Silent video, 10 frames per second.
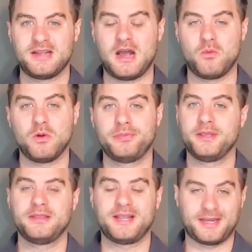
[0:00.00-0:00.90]
Now, one
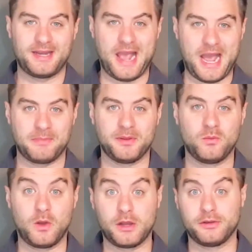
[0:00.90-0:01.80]
thing that can
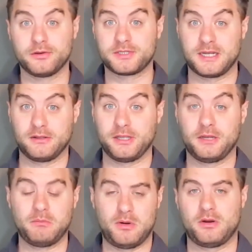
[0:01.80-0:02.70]
happen while you're
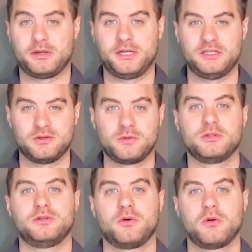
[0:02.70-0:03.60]
selling and marketing door
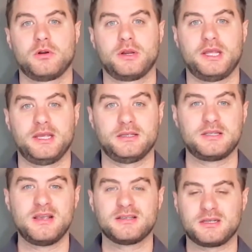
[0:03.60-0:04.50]
to door
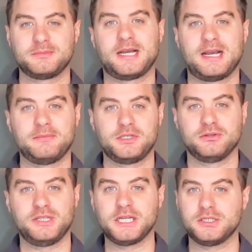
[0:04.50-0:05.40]
is sometimes
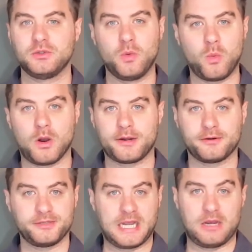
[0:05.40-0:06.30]
you'll need to
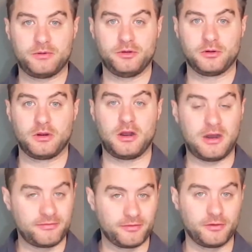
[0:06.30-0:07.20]
water down your
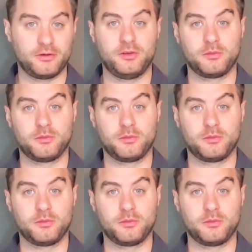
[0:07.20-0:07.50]
offer,